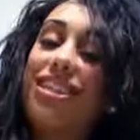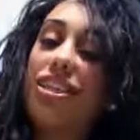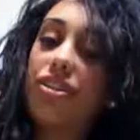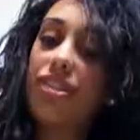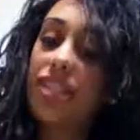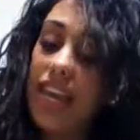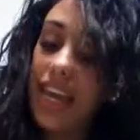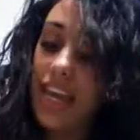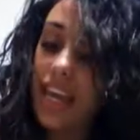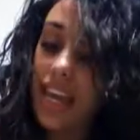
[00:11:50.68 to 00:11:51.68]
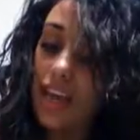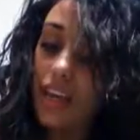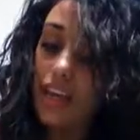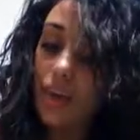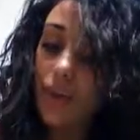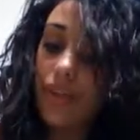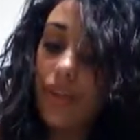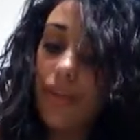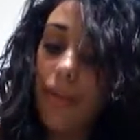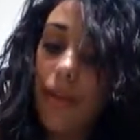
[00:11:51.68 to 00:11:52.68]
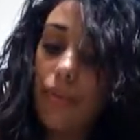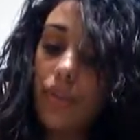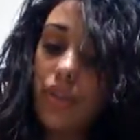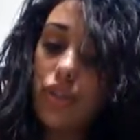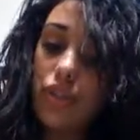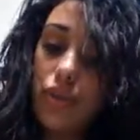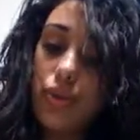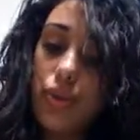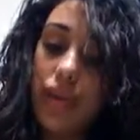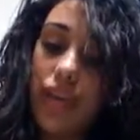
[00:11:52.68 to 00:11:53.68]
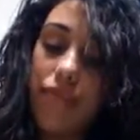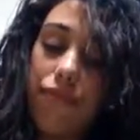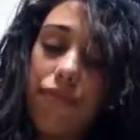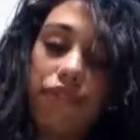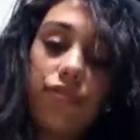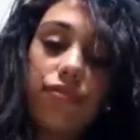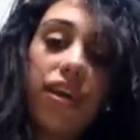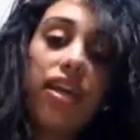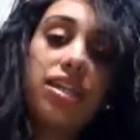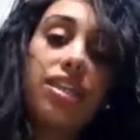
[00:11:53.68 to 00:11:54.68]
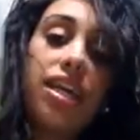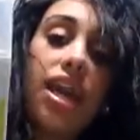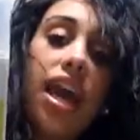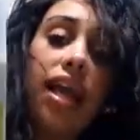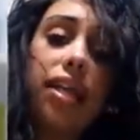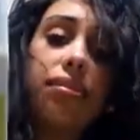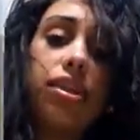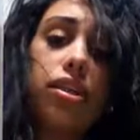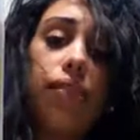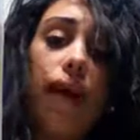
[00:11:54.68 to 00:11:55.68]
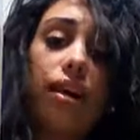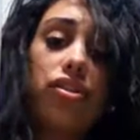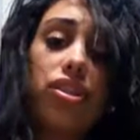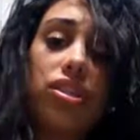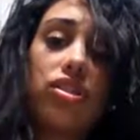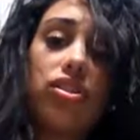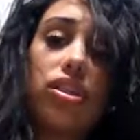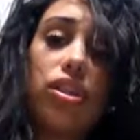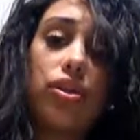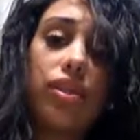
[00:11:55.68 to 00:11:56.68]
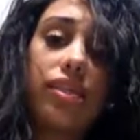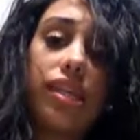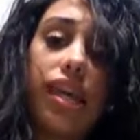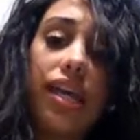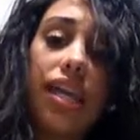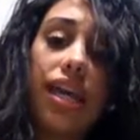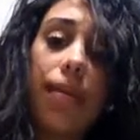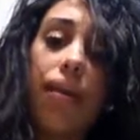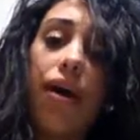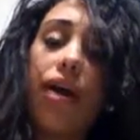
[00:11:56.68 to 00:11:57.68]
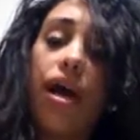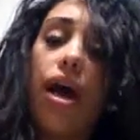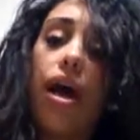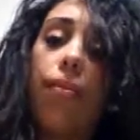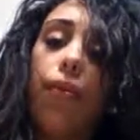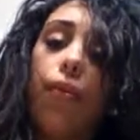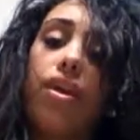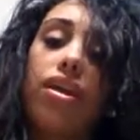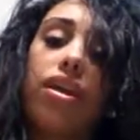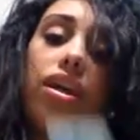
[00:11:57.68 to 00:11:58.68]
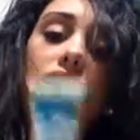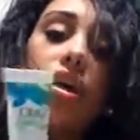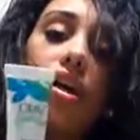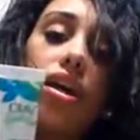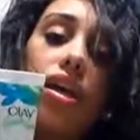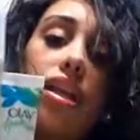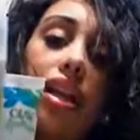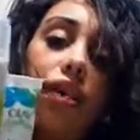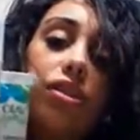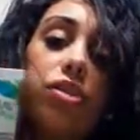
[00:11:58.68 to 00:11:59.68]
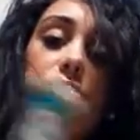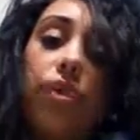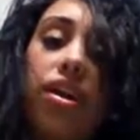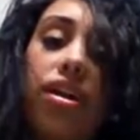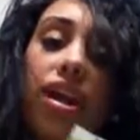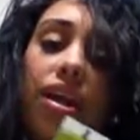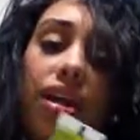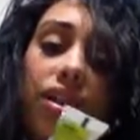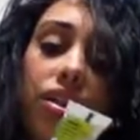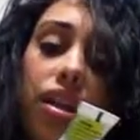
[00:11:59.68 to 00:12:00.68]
your skin. So they came out with this new Olay Fresh Effects, and let me tell you, the packaging is just the cutest thing. They came out with it now in spring, and I think the